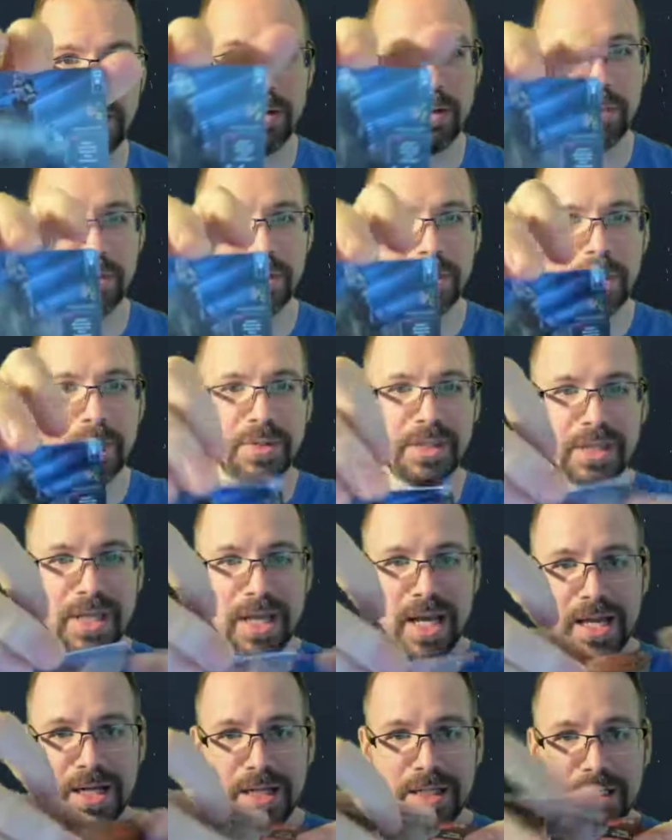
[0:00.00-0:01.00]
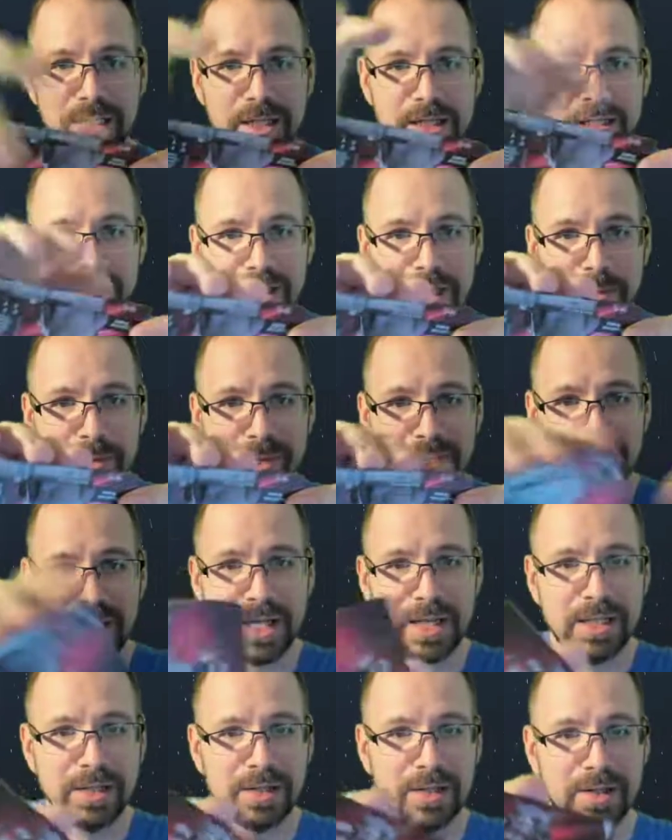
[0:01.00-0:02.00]
oh double sided it's double
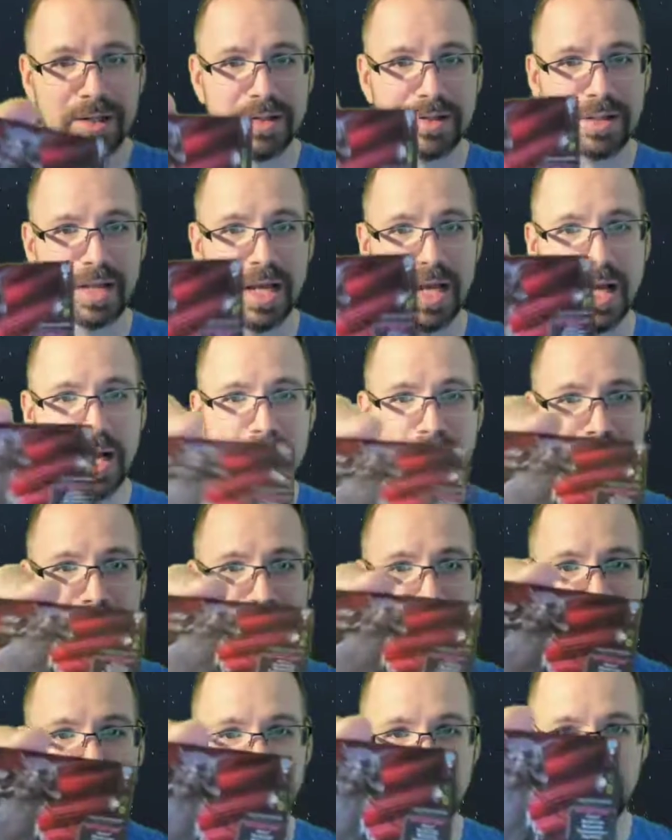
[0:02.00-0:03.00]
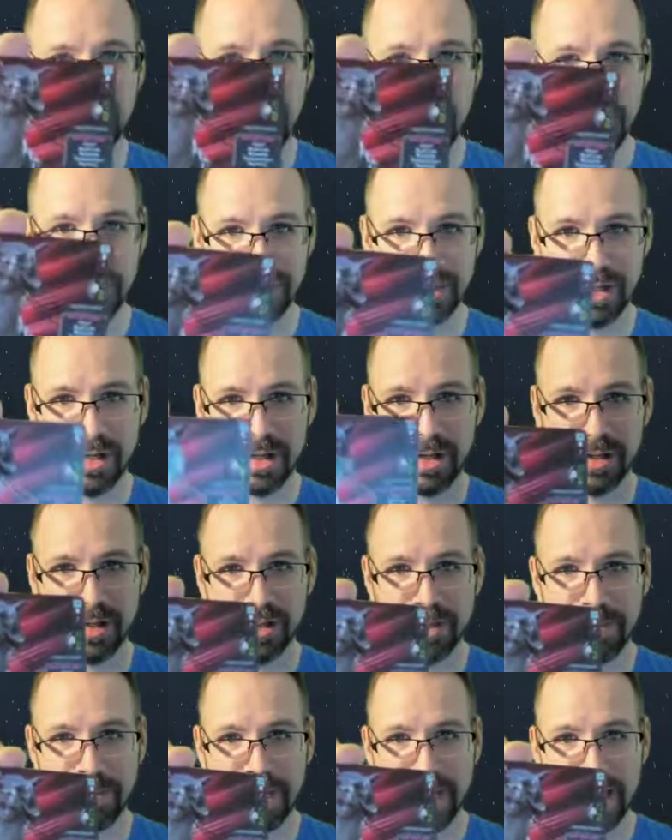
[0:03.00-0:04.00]
sided there's a Tauntaun on
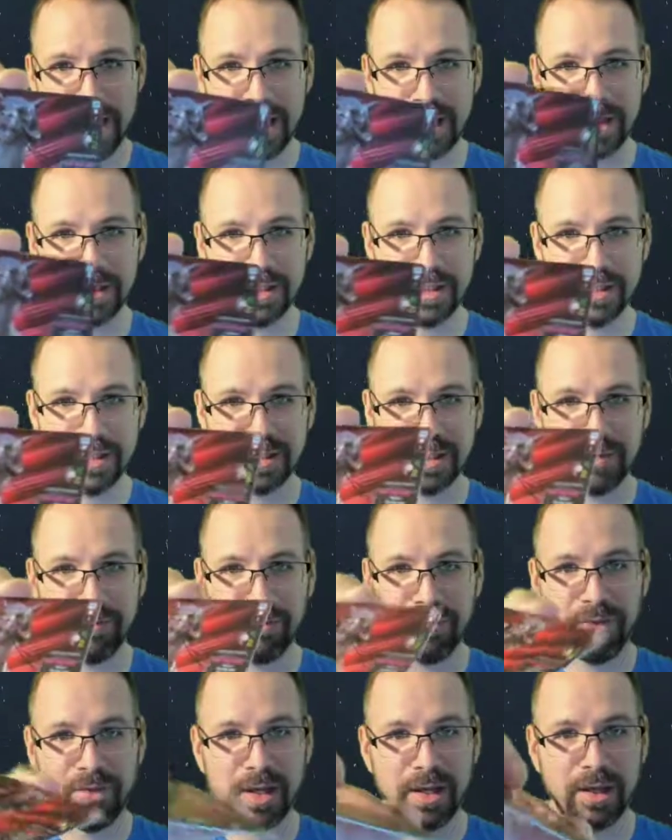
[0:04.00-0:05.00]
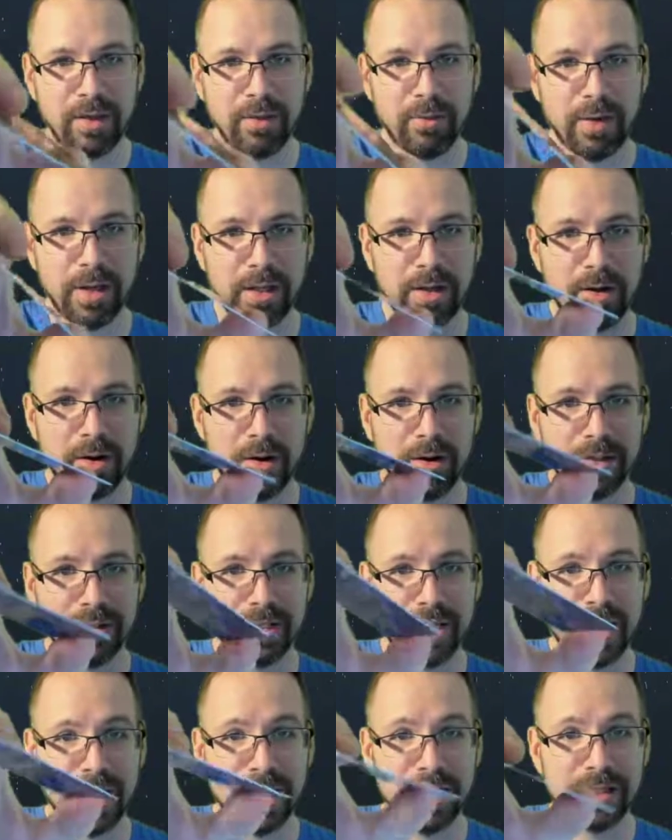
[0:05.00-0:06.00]
the back. And this is the thick credit card
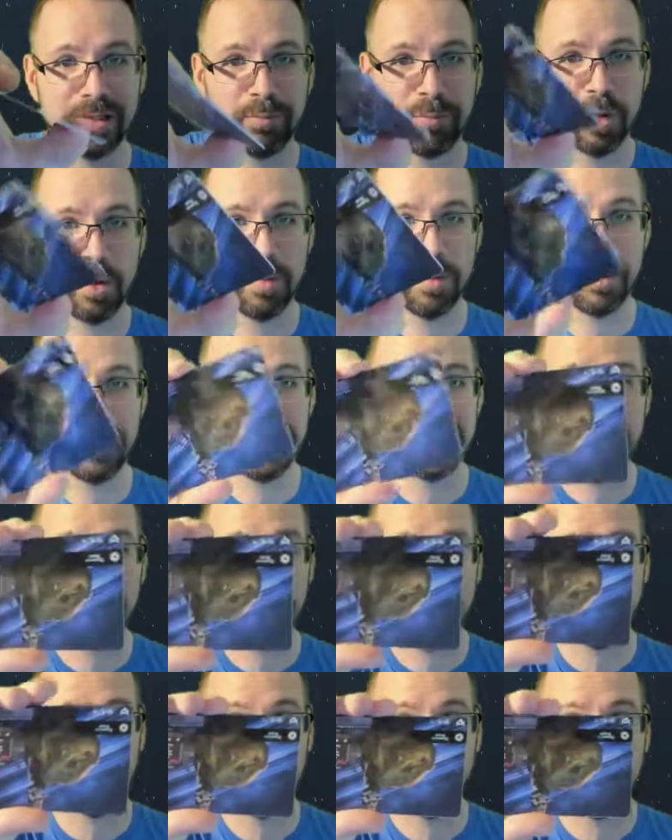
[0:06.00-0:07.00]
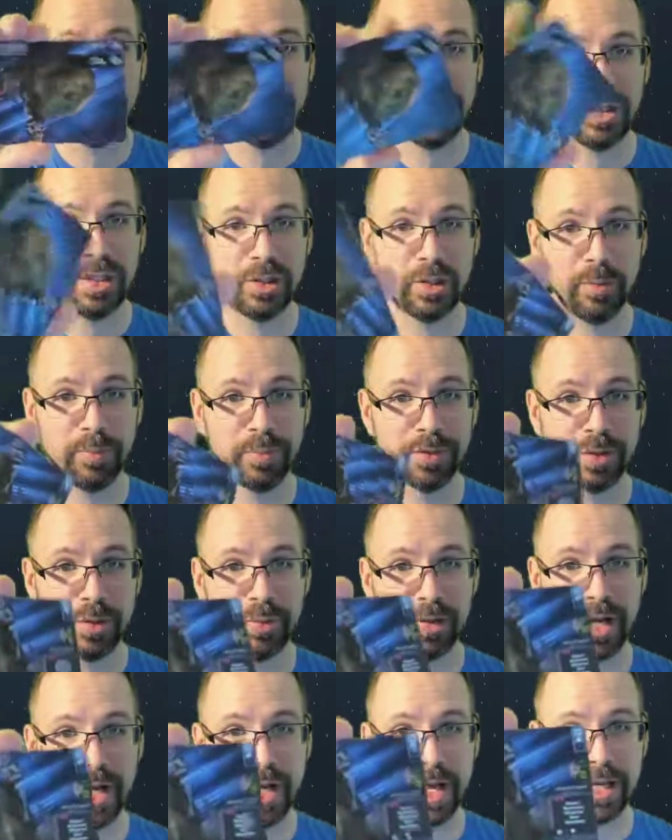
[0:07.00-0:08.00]
size promo. These are the really super,
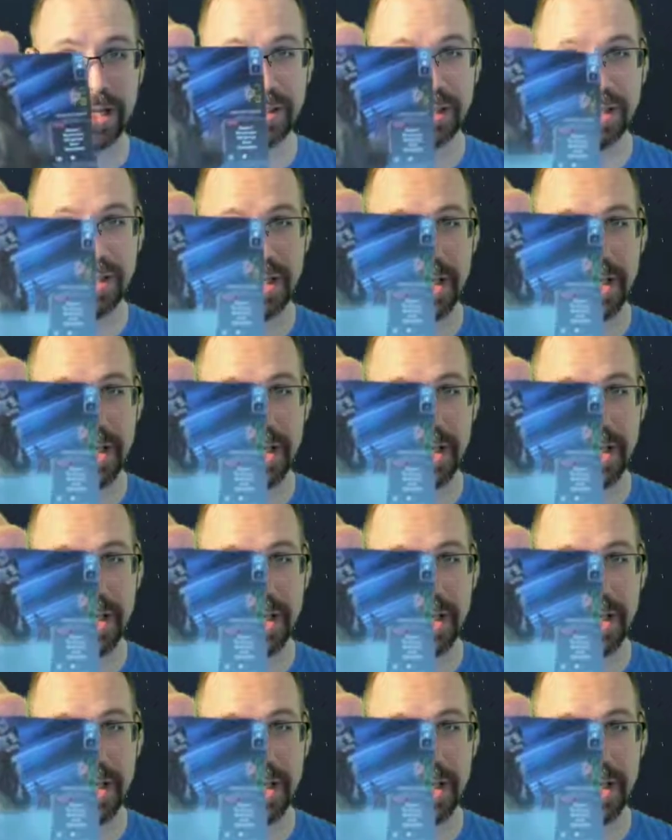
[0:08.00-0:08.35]
super nice